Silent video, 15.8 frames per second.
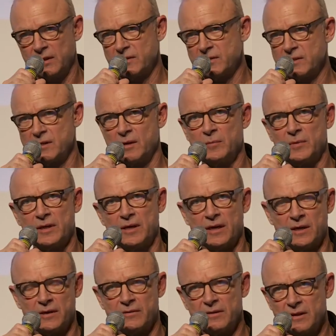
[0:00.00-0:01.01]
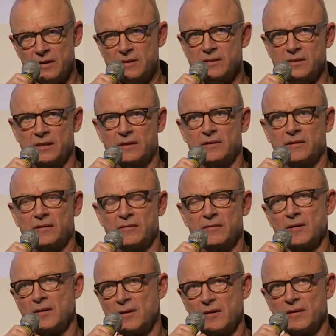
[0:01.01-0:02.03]
in Sami areas, and
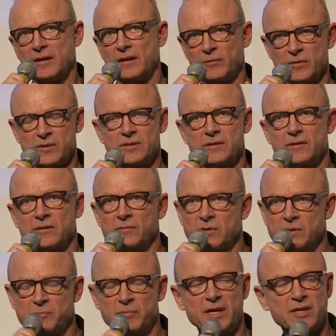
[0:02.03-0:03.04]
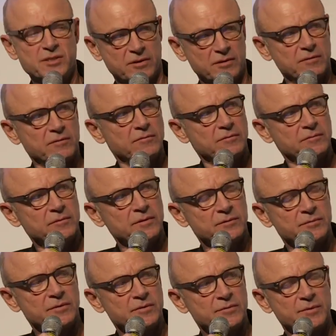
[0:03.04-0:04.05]
it was special.
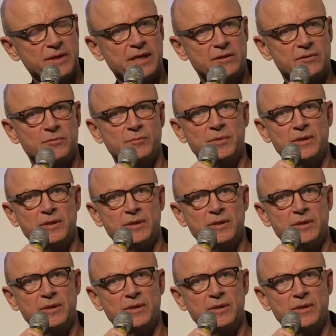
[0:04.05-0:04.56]
It was we had